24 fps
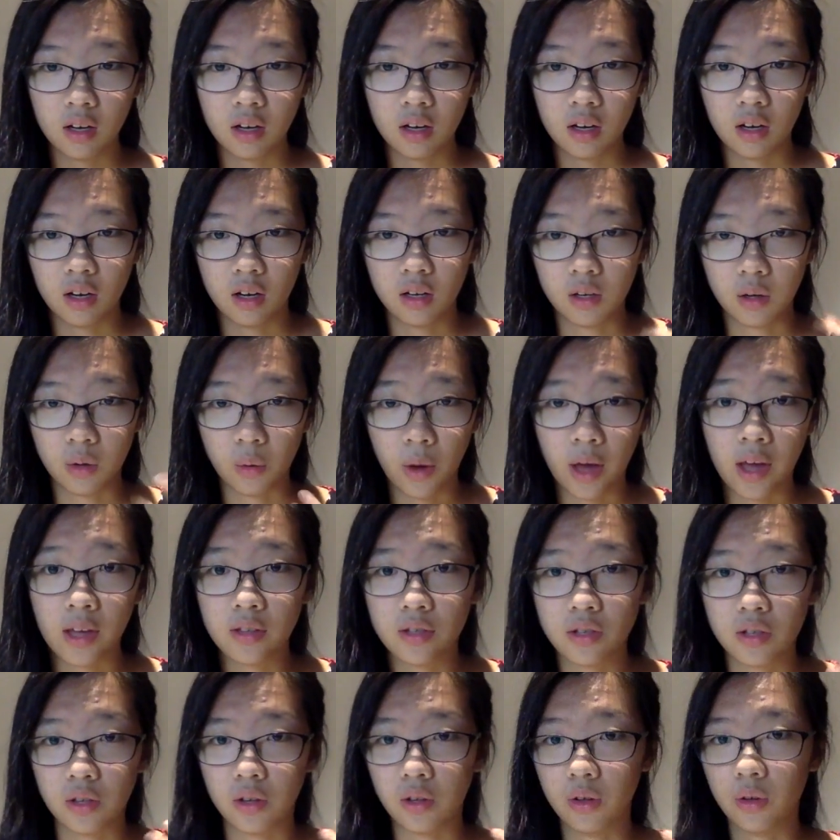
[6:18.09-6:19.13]
Gawain
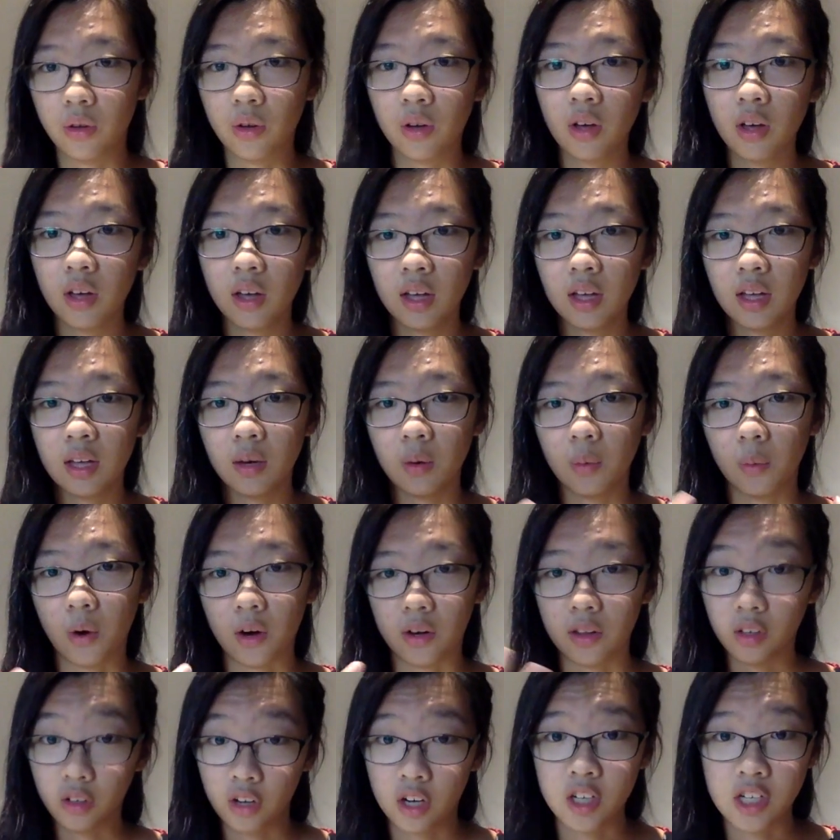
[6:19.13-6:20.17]
to where
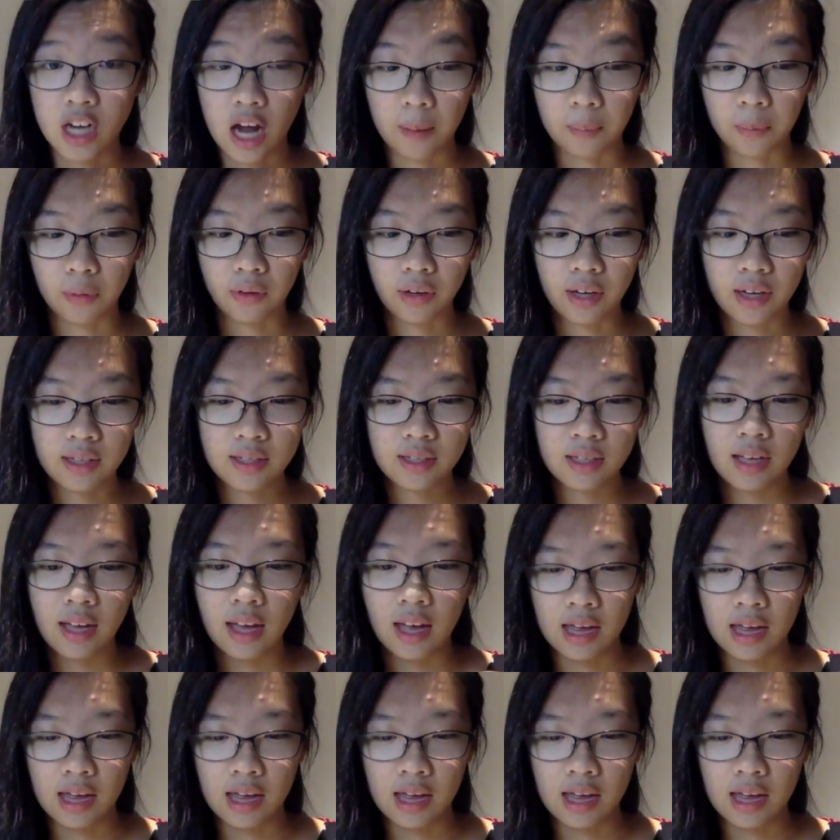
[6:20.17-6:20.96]
the Green Chapel is.